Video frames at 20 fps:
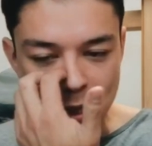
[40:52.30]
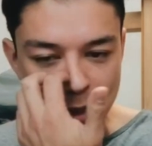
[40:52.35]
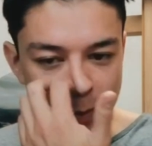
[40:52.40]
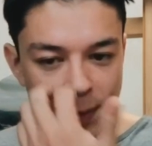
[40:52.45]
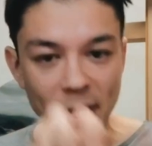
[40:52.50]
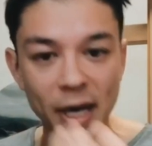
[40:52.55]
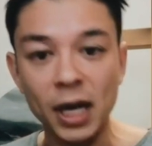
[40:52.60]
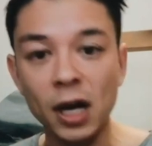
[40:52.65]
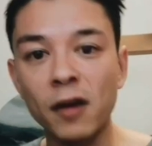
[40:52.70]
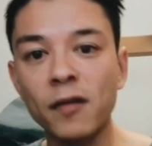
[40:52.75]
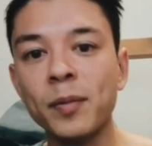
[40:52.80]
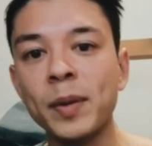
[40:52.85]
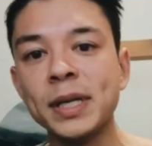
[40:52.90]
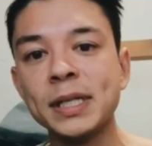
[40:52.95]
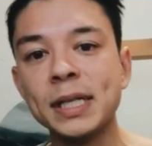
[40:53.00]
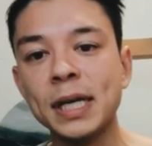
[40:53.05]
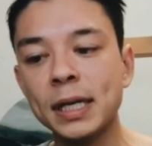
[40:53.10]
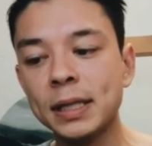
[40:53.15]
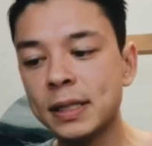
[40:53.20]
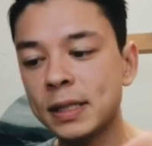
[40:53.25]
Pay off my
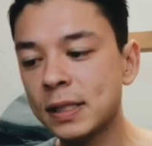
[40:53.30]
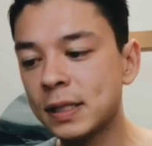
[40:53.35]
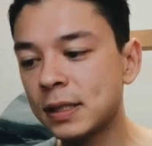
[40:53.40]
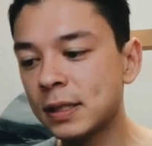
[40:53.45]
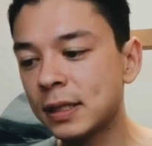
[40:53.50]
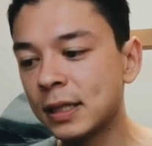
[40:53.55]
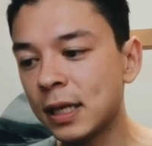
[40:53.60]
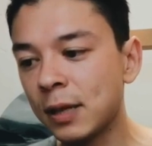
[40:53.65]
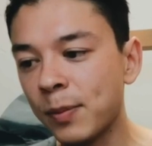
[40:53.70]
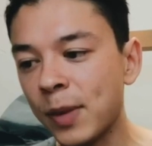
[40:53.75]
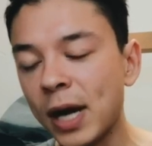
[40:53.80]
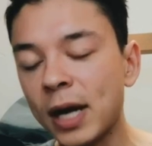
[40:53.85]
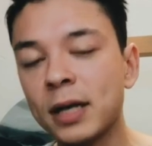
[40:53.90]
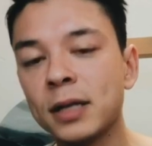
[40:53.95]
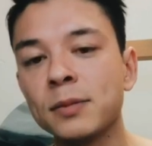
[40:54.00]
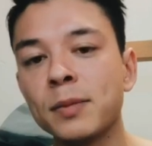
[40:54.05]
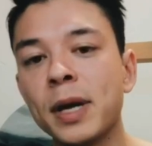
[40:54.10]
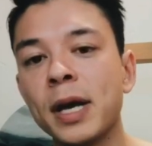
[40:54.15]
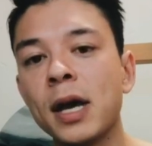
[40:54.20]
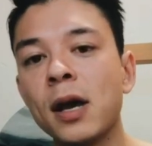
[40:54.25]
debts, get back
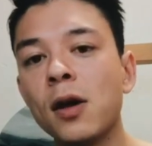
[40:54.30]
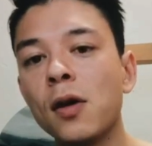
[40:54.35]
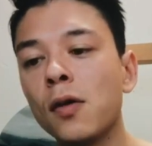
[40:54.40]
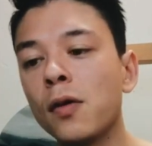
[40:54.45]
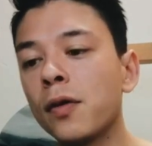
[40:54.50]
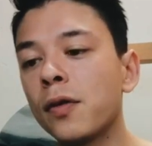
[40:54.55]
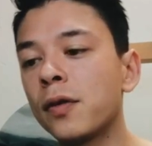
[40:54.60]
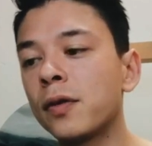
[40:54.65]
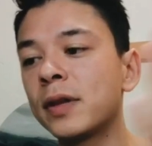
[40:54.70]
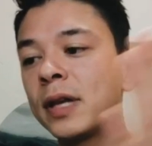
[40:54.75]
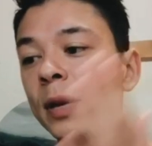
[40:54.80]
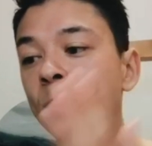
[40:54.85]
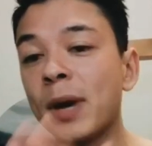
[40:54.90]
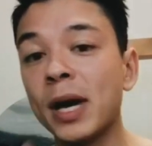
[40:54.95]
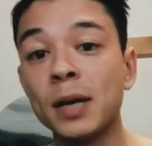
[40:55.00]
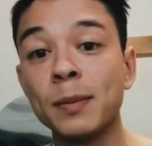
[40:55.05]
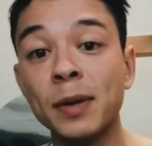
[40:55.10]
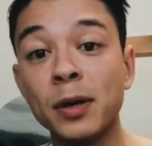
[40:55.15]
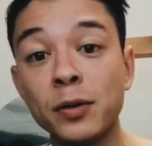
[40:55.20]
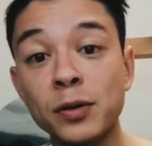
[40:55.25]
into my health, get
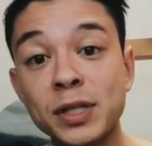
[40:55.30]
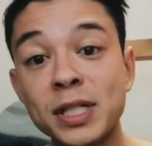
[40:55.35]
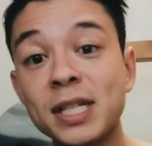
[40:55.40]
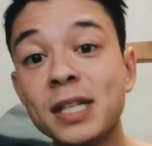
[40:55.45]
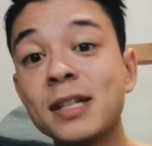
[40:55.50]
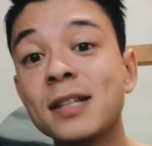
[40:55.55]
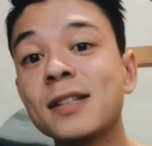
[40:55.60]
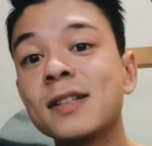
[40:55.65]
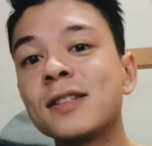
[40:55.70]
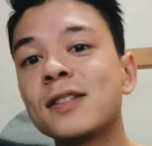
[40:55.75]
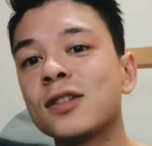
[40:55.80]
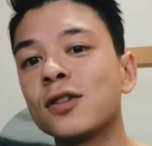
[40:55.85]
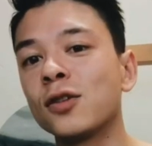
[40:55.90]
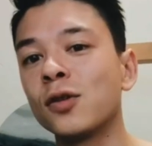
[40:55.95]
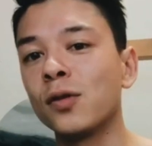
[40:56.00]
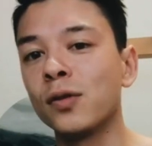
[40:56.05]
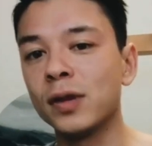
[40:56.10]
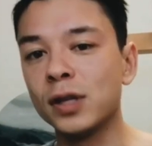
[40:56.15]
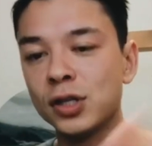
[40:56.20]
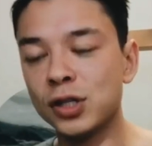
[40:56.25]
back in my routines, start
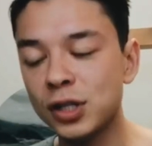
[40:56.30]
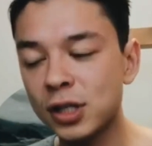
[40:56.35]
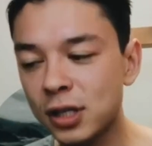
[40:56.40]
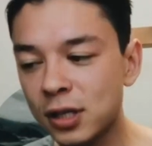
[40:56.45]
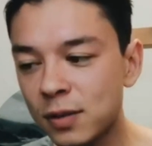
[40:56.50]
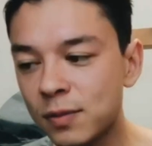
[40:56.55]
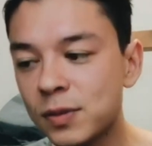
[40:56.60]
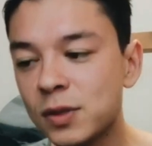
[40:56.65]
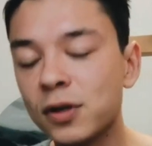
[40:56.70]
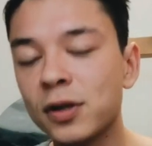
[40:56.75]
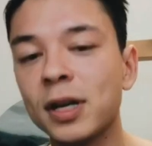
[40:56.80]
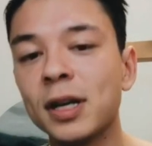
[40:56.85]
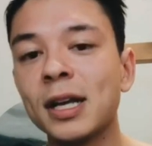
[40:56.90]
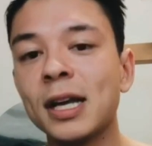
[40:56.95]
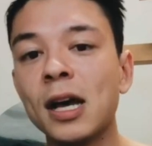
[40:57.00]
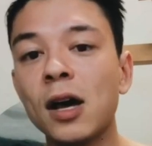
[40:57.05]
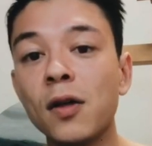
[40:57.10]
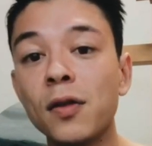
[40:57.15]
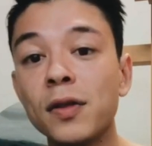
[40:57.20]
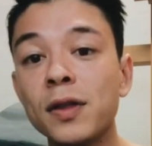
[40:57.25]
going to the gym, start getting
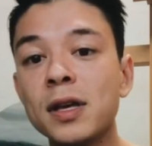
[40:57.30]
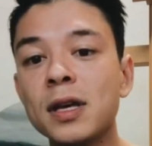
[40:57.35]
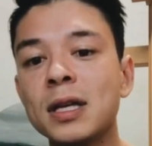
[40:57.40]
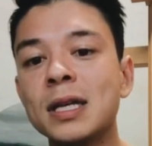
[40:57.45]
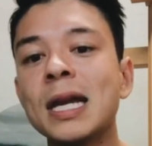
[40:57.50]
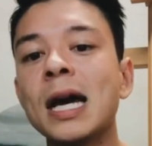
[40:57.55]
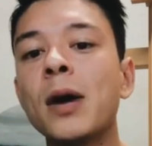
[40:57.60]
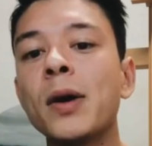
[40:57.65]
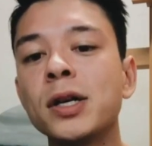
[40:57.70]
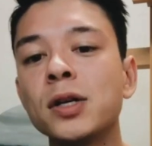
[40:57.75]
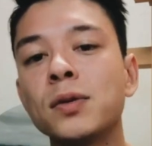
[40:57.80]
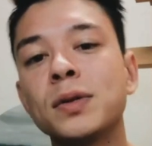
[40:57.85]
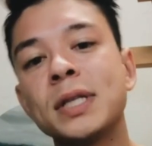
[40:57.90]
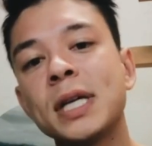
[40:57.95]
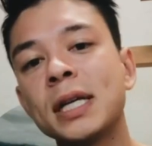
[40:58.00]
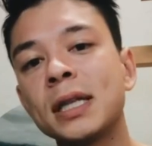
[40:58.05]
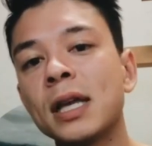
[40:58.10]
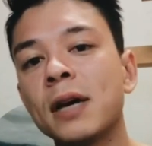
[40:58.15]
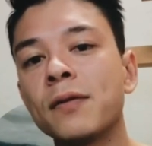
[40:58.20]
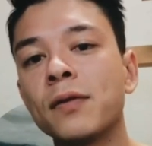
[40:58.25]
healthy. And now I don't
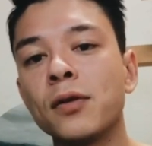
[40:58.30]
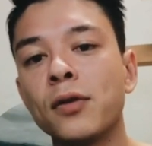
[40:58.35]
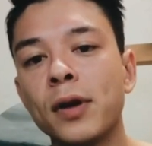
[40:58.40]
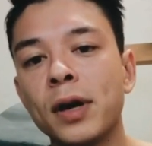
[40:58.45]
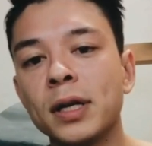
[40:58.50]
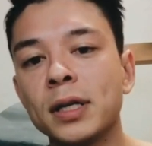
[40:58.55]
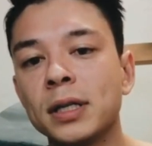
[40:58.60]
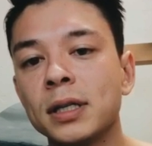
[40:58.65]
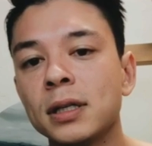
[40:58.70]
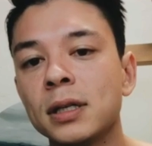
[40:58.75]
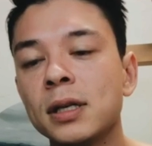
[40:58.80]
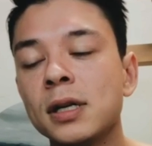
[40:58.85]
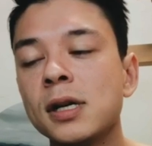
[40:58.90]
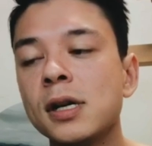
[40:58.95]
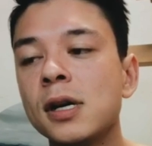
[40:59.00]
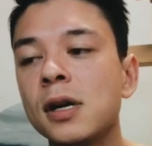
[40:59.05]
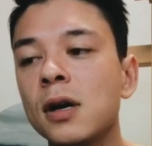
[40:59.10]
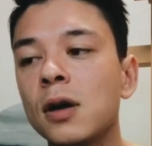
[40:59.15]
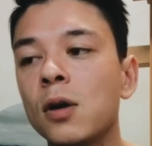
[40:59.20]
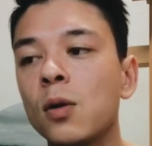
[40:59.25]
take that for granted.
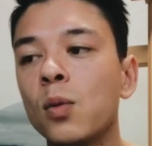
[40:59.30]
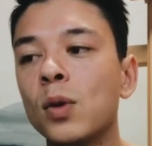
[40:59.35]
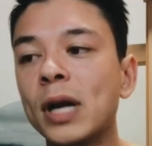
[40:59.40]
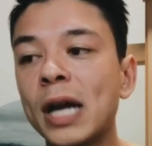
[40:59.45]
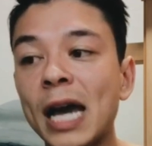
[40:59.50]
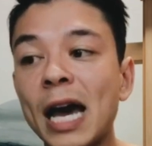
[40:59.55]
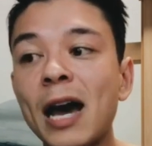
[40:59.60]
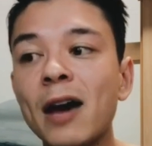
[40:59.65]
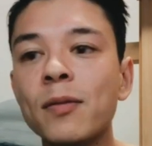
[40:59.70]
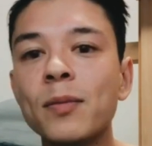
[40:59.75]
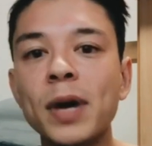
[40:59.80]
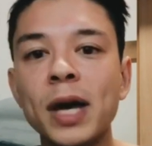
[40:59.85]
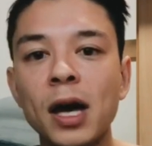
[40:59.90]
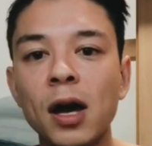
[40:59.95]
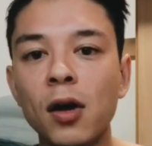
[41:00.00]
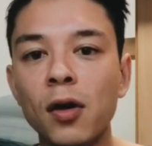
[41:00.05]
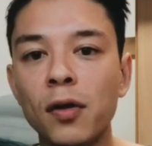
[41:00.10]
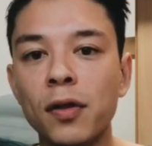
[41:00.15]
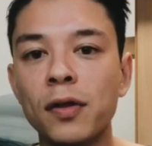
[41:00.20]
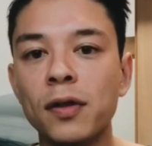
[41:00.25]
When I have my
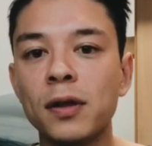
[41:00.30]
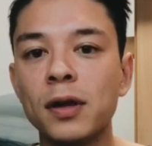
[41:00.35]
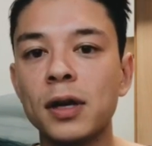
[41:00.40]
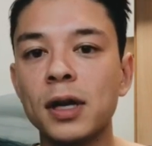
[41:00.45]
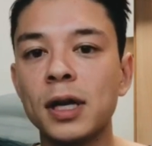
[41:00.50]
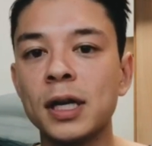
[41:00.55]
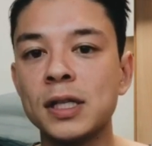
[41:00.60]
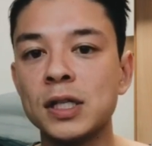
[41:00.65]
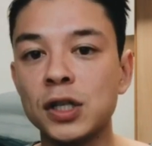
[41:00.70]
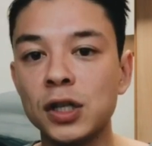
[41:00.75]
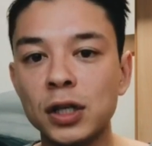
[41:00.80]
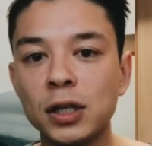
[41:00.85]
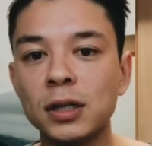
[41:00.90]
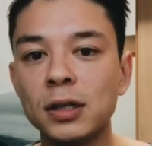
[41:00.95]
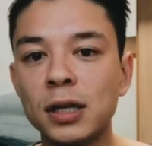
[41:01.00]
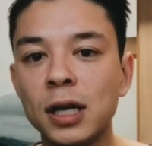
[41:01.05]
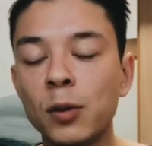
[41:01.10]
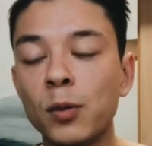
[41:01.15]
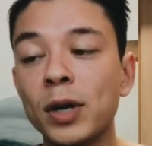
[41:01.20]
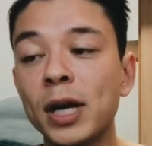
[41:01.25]
health, it's
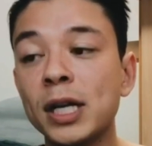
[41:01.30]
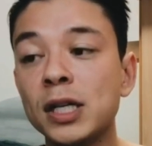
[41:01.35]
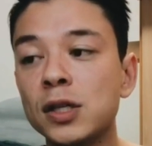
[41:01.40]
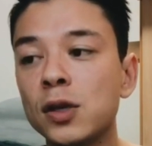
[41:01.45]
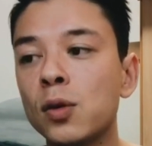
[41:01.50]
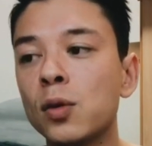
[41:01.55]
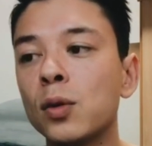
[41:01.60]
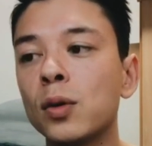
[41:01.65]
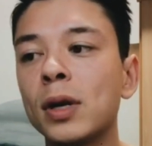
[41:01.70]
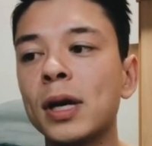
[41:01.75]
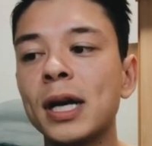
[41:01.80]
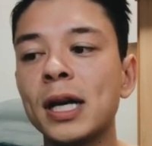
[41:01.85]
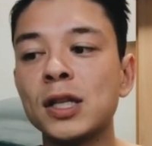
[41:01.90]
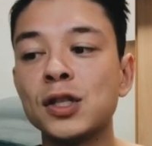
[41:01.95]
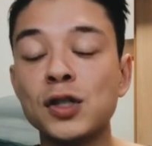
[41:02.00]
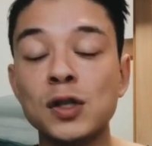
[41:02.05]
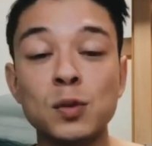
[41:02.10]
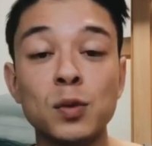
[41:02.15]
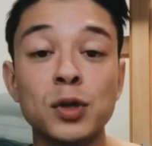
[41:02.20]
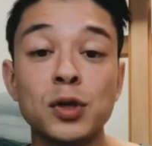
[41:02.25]
good. And when I don't, it's
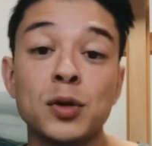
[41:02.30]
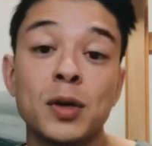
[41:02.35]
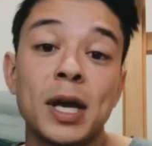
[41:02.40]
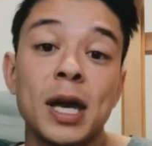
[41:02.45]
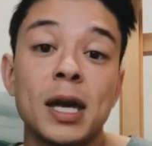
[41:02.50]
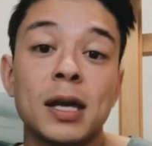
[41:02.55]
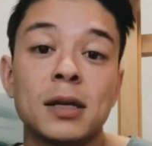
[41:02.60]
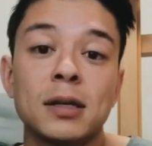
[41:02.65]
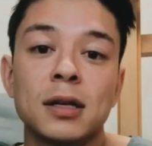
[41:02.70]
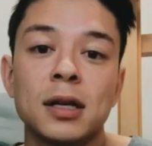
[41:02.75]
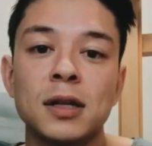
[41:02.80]
just what you get.